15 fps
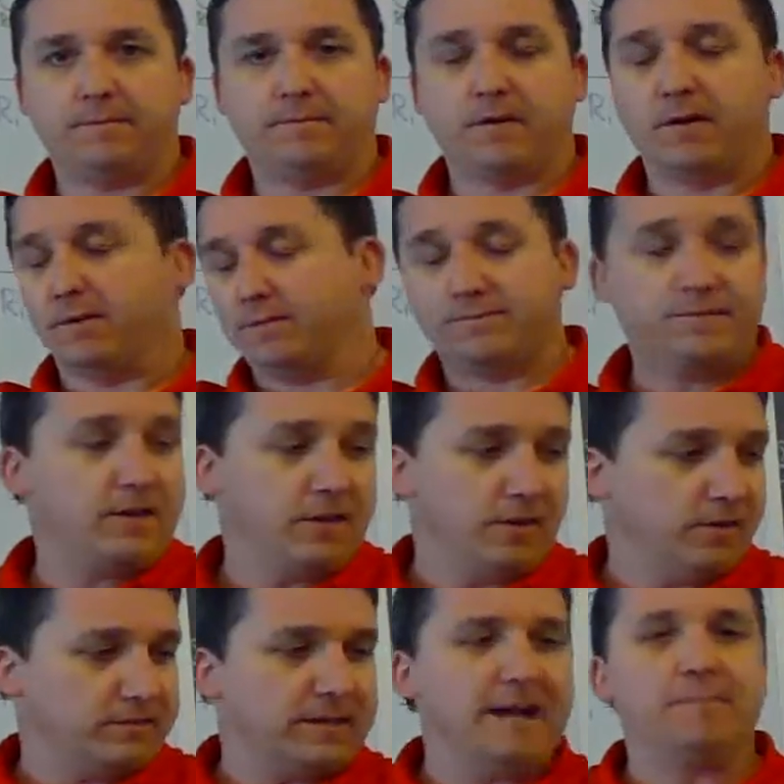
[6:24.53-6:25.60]
Or,
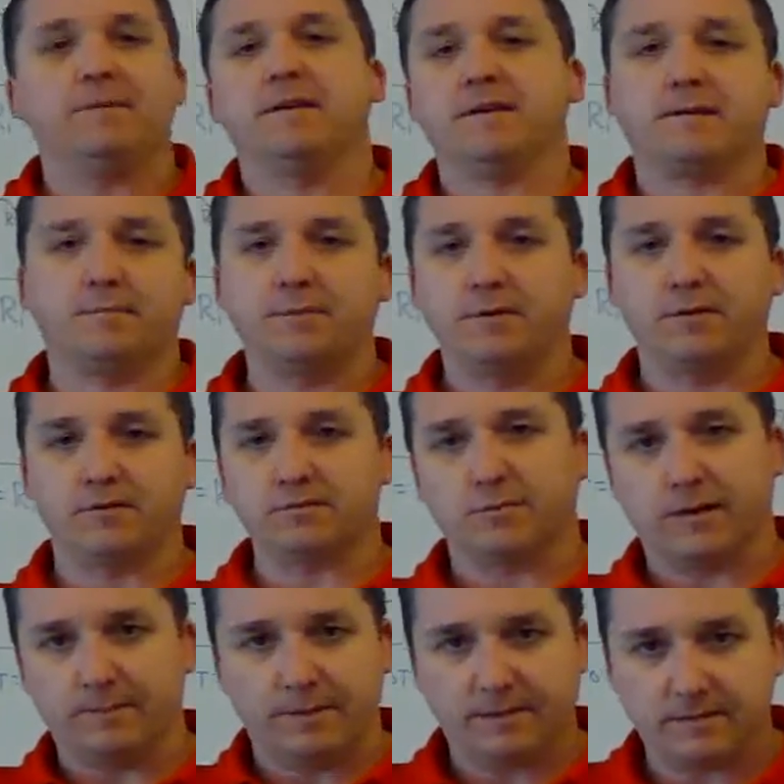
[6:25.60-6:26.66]
type it in the computer is what
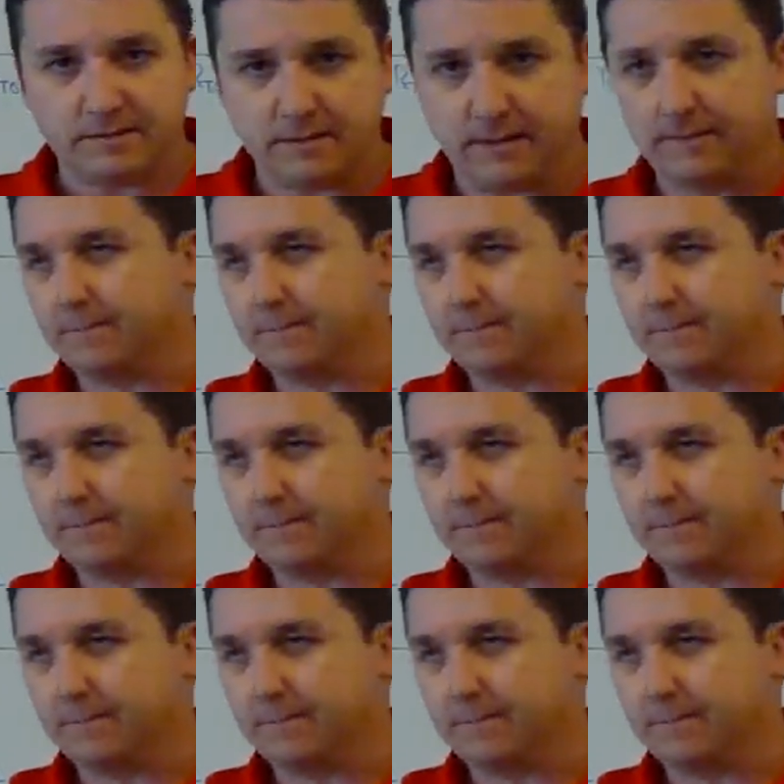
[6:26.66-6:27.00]
I meant to say.